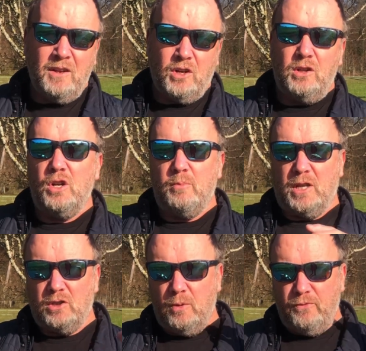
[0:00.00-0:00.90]
You can learn
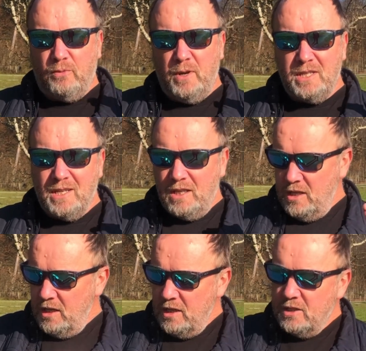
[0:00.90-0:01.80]
about top fermenting
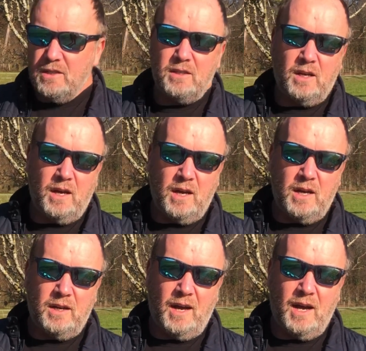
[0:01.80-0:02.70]
yeast
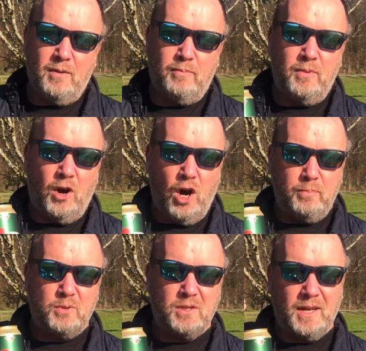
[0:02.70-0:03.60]
and how
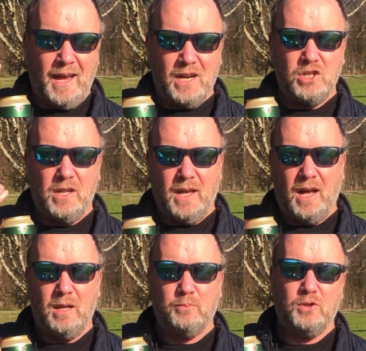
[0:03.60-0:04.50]
hops actually
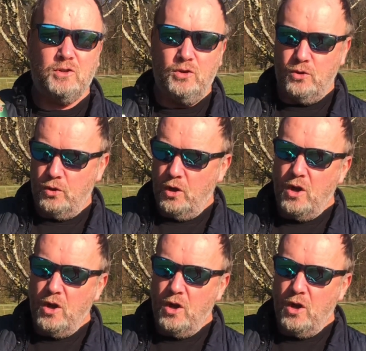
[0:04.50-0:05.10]
helps to